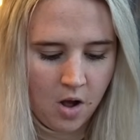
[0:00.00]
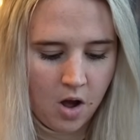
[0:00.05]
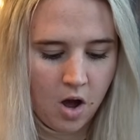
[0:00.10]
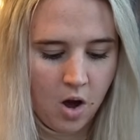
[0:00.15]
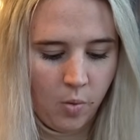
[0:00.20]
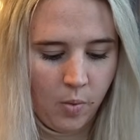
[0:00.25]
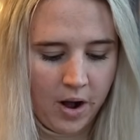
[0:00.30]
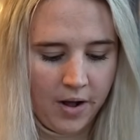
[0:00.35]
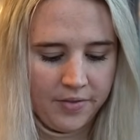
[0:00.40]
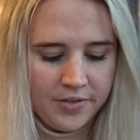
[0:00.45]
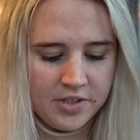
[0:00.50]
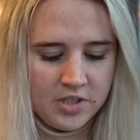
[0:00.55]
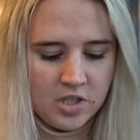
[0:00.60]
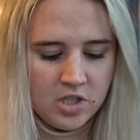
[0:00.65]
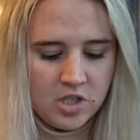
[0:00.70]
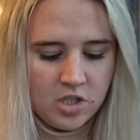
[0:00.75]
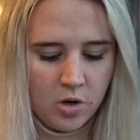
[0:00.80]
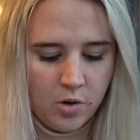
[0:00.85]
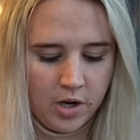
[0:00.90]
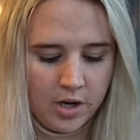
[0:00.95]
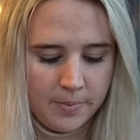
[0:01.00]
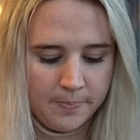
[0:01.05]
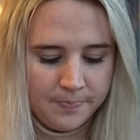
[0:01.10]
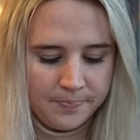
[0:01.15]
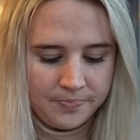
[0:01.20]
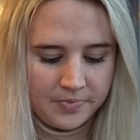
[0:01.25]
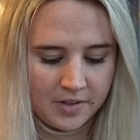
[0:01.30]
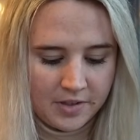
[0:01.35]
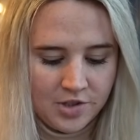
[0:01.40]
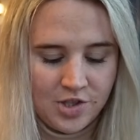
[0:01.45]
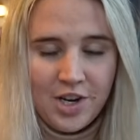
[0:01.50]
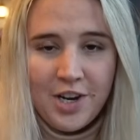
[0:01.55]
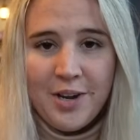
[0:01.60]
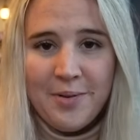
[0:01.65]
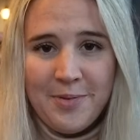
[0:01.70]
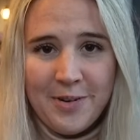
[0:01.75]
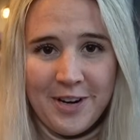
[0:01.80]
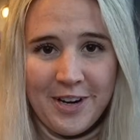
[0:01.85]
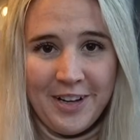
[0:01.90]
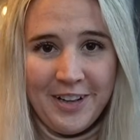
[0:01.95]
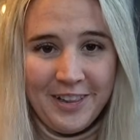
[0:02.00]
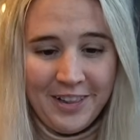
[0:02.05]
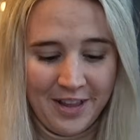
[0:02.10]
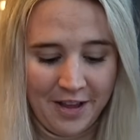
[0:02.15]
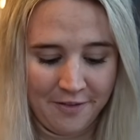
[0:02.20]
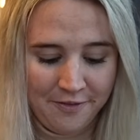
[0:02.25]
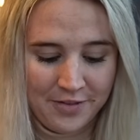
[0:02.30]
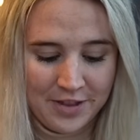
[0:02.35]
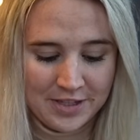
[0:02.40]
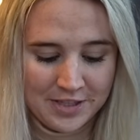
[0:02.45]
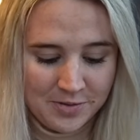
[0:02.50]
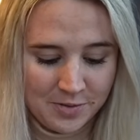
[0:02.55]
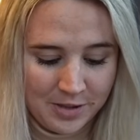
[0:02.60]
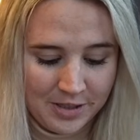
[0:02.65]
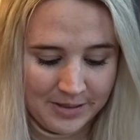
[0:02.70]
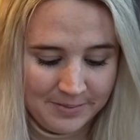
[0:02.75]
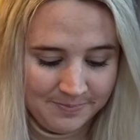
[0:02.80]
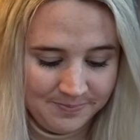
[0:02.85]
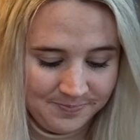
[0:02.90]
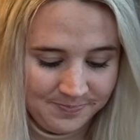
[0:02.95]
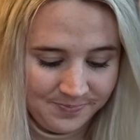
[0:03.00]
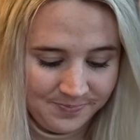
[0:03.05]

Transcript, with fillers: Oh wow, this is so good. Jacob, you're gonna love this one.